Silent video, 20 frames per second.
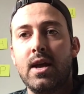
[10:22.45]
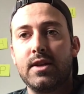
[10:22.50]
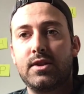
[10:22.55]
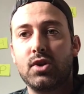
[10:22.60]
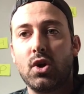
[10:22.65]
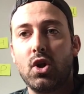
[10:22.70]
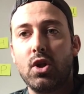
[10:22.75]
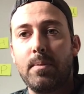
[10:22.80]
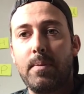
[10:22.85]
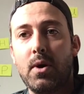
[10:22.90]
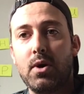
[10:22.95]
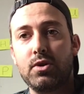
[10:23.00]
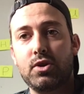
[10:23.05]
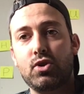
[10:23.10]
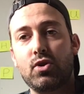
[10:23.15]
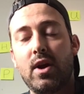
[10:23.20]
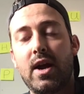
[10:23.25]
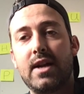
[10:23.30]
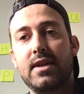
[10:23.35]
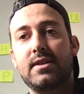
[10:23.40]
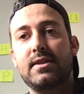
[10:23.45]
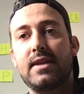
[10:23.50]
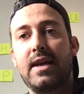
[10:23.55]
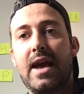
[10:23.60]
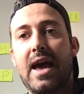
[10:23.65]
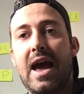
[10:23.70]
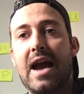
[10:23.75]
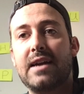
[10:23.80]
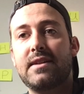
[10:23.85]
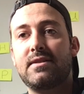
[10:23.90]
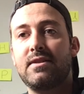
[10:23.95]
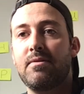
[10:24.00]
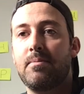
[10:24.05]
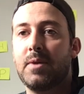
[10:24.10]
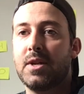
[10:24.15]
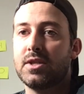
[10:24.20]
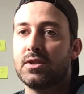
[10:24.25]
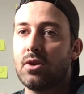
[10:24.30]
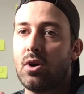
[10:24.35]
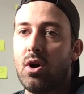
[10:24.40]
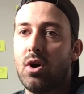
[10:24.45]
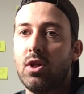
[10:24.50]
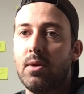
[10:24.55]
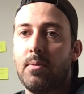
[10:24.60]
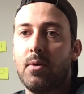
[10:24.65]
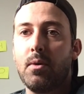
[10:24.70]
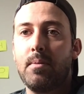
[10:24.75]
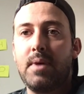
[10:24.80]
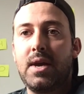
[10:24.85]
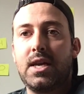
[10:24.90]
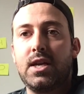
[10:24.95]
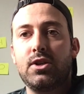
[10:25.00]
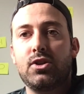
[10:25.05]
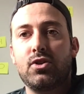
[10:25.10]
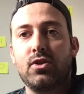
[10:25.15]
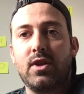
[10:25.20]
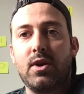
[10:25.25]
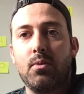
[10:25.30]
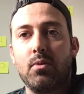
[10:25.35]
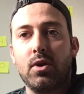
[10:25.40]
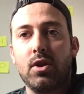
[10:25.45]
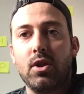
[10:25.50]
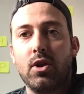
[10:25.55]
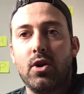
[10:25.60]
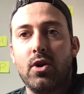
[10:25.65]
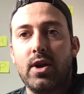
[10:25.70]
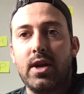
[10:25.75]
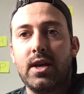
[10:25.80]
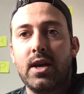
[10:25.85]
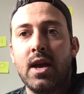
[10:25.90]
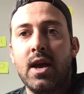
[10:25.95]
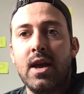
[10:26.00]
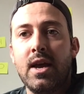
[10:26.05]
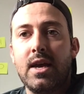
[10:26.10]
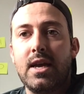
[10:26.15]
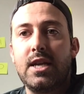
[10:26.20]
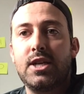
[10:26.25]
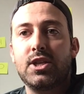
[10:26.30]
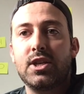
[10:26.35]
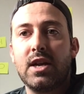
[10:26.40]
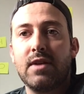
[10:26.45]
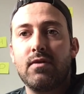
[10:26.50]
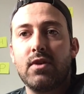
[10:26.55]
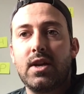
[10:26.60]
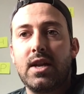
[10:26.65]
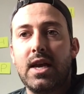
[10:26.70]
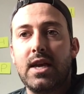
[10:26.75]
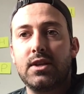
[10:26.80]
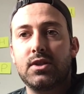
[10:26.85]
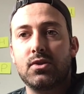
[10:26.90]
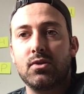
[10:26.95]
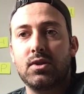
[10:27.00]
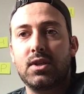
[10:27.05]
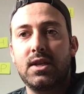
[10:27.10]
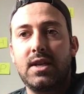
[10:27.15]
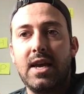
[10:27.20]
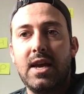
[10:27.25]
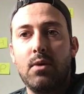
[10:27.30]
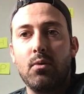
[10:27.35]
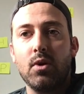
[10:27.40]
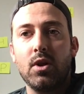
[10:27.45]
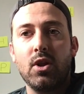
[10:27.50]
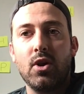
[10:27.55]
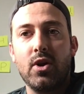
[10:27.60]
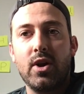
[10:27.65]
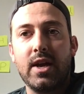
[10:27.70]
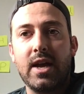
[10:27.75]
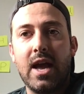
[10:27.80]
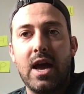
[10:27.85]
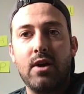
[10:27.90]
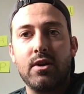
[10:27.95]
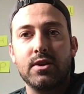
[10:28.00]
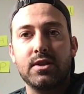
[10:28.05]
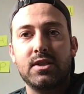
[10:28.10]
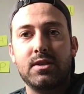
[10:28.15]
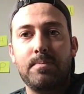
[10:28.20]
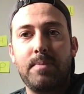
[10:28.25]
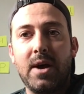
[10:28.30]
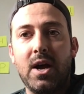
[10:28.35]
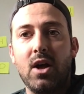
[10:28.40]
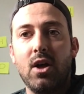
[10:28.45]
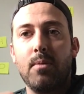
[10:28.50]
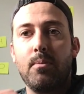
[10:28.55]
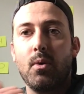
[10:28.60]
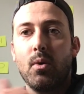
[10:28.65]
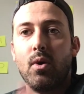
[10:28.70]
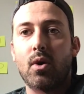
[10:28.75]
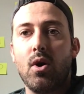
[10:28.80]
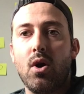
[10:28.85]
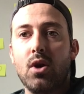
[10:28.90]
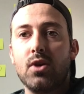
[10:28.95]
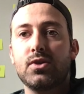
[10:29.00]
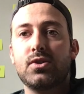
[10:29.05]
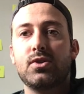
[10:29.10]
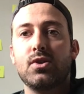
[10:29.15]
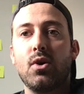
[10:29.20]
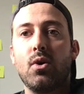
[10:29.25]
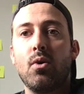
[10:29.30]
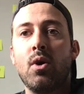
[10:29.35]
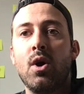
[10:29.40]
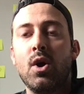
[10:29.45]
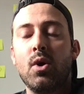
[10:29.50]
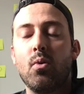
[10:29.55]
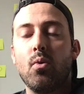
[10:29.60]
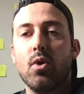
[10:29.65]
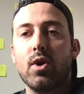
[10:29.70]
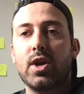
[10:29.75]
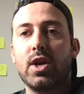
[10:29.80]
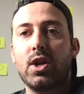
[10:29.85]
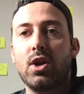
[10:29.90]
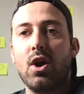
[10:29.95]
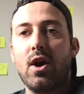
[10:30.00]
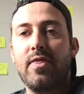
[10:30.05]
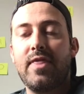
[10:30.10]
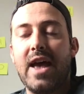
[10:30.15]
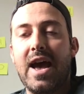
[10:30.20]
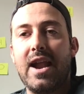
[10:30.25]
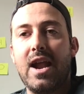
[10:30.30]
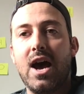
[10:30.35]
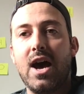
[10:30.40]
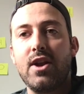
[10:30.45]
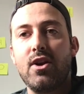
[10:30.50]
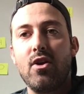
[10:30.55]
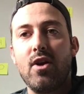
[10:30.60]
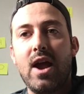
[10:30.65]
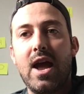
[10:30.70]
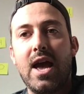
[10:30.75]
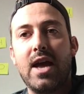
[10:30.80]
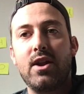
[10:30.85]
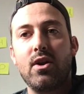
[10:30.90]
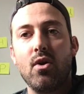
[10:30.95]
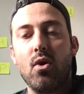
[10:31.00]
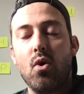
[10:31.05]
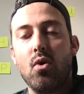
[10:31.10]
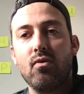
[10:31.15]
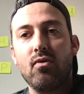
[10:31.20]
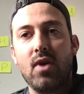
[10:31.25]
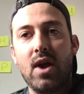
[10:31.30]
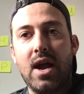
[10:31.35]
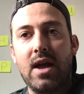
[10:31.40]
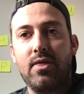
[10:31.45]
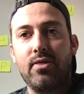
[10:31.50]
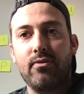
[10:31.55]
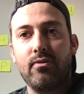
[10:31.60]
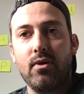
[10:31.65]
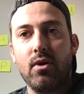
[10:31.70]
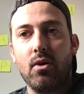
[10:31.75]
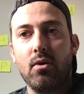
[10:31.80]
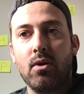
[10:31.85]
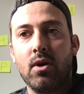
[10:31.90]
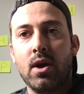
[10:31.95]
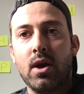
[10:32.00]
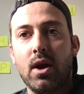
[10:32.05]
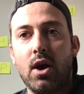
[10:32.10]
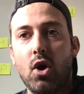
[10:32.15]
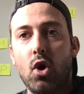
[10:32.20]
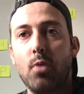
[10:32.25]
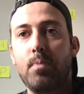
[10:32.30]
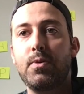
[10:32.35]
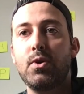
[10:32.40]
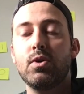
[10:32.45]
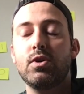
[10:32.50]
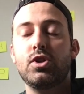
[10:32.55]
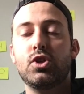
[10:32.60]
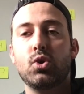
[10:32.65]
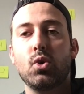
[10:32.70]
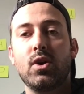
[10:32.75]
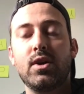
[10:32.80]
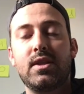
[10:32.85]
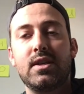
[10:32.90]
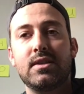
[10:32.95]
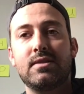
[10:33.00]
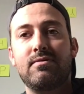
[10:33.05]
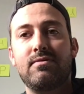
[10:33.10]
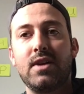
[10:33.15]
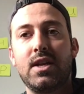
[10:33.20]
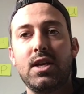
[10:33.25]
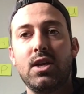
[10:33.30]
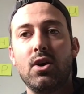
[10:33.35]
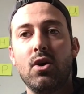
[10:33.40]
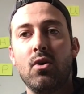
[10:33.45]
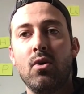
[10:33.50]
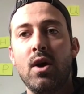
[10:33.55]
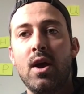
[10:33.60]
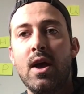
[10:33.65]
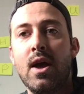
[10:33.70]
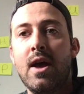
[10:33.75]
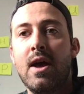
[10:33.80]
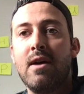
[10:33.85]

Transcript: It's all about trying to stay active, but it's all about making sure that we're learning each and every day. So today we're learning how to spell, but we're also working on that underhand or overhand throw. Hope you enjoyed this video.